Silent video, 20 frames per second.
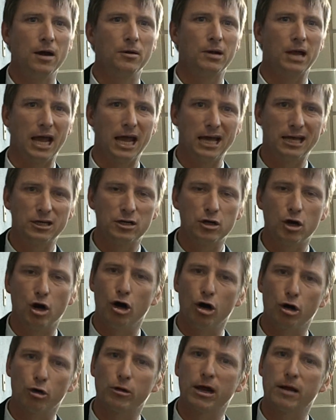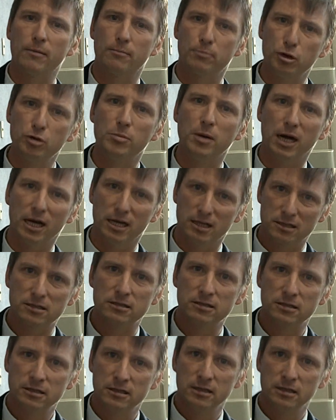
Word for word: I would end all grand poobahs.